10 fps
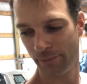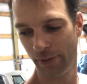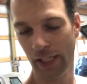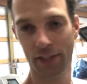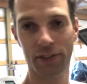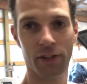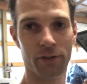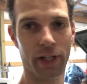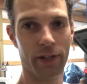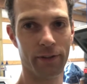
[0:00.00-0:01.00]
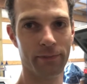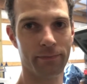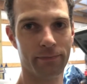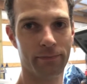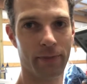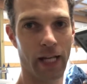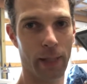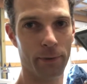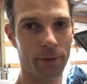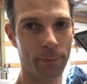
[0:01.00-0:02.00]
accelerator
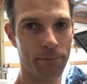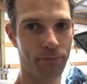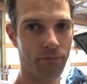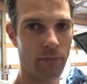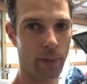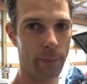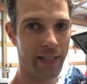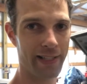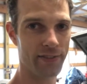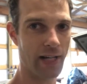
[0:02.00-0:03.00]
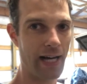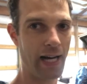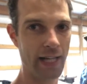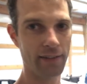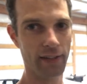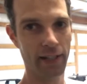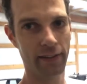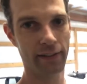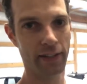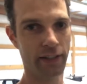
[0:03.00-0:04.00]
cable because the eyelet
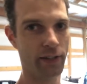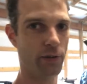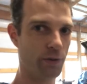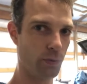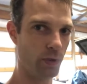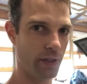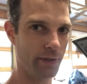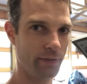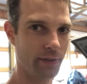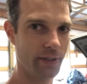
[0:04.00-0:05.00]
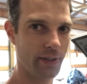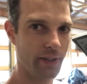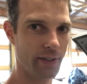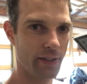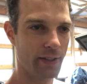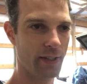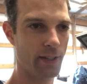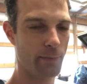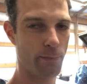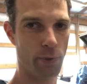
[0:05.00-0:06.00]
in the old one
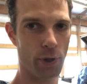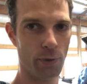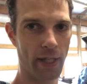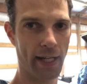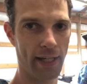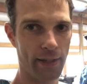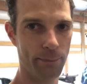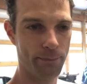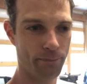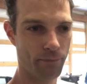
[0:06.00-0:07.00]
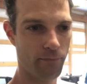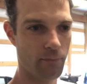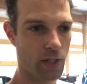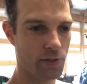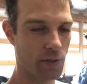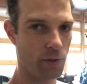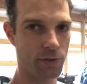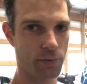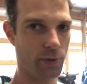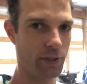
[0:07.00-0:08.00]
broke out. So it's
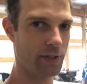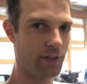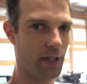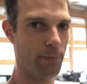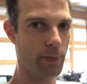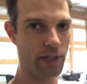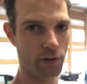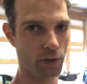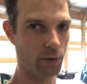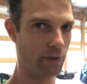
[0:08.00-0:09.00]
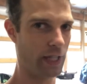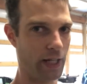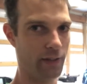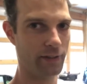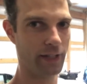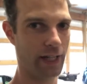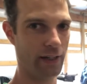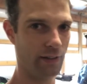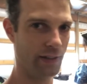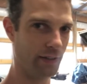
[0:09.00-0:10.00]
really just a big hole now and a
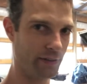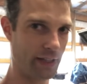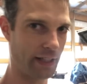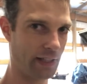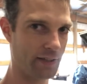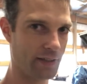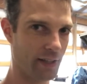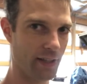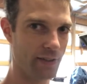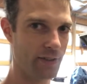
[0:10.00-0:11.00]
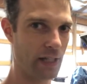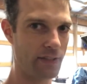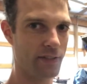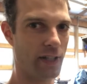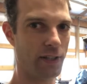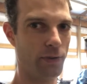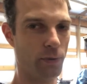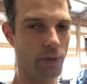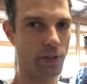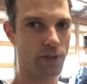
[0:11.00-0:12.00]
little tiny stud, so that's not going to
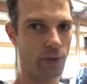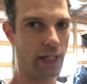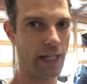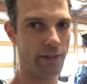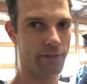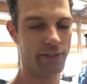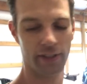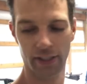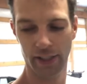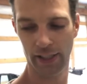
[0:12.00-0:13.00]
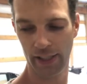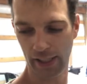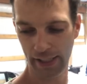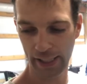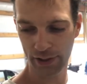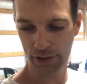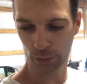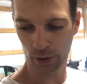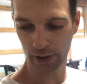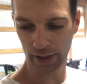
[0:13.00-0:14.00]
work. So I have an extra
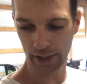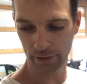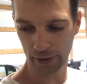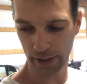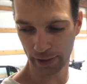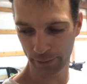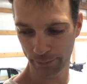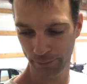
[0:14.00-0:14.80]
one laying around.